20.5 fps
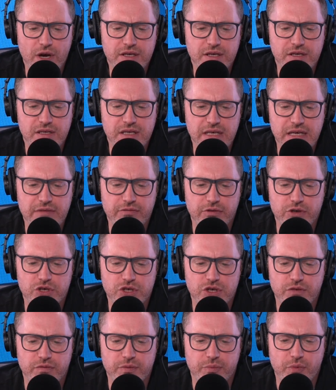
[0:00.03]
Why does the
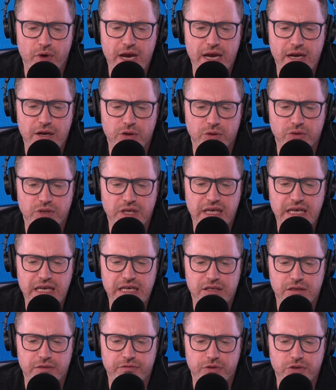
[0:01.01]
evolution of the brain hold the
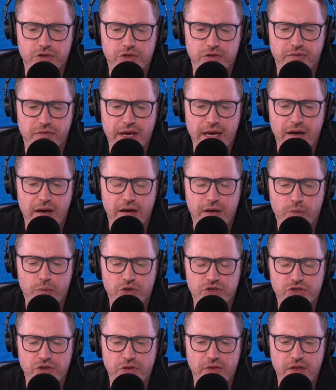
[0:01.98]
key to the future of A I?
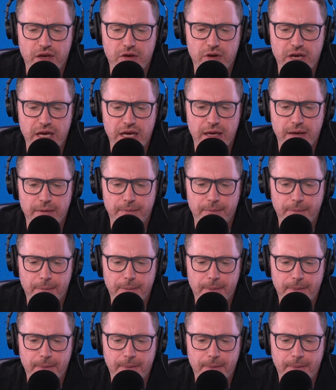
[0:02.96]
What's the theory here?